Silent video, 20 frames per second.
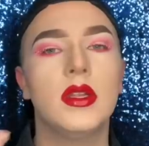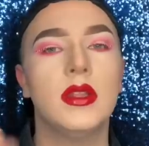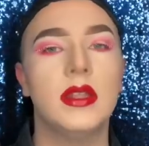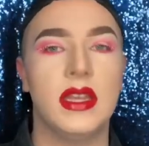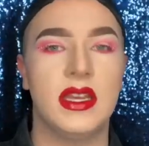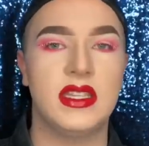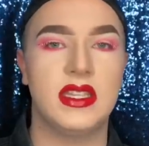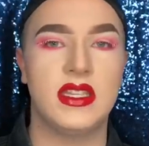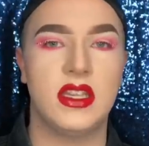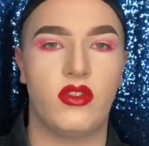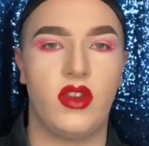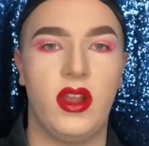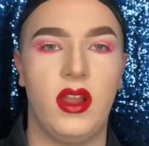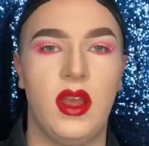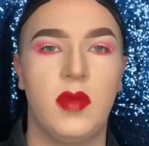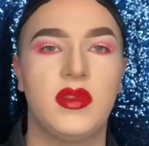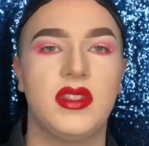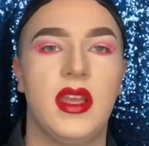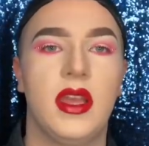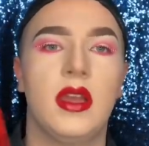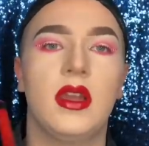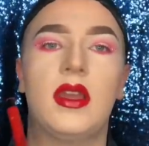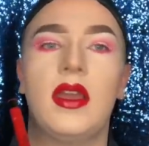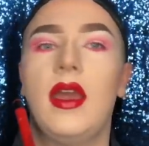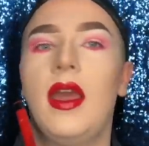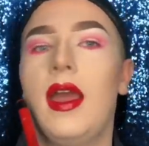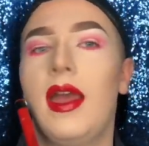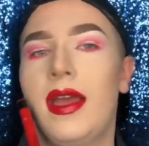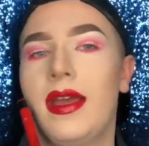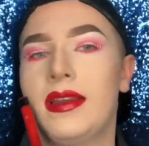This is a great lipstick,
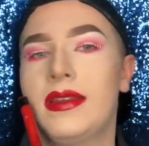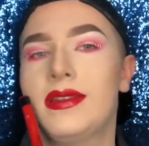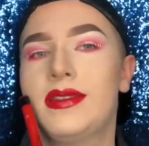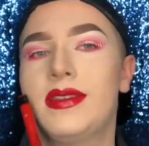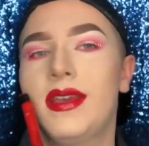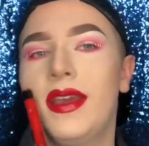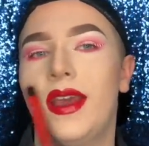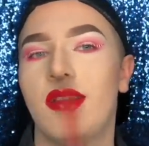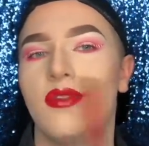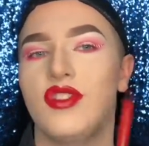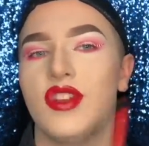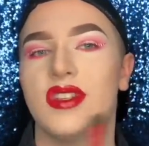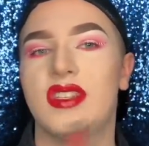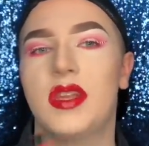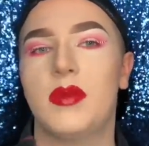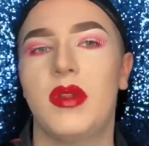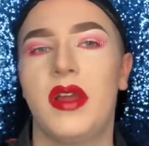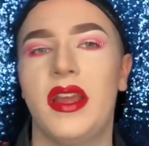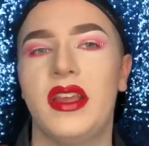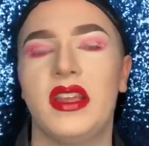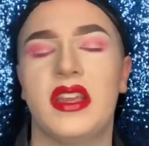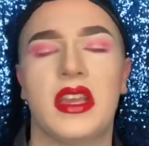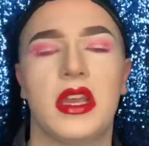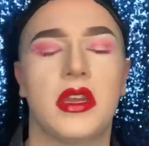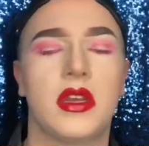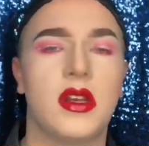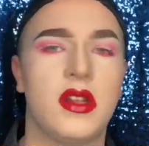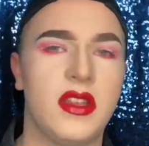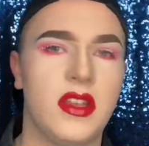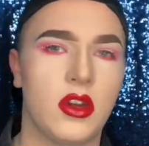and I've just applied like a
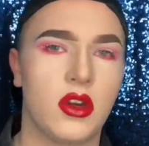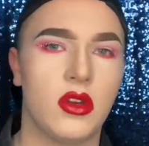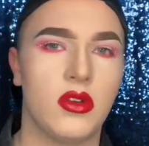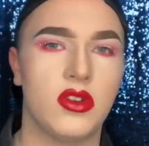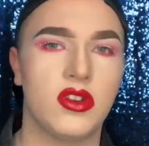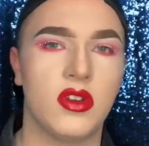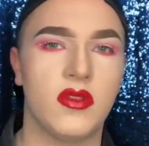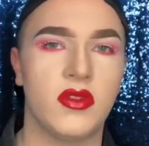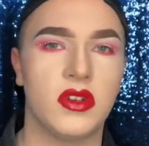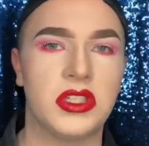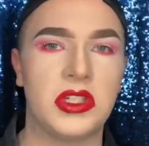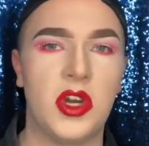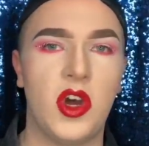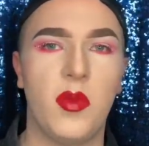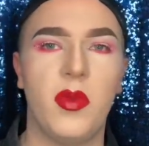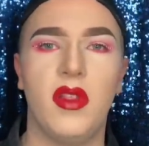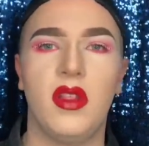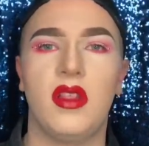clear gloss over top.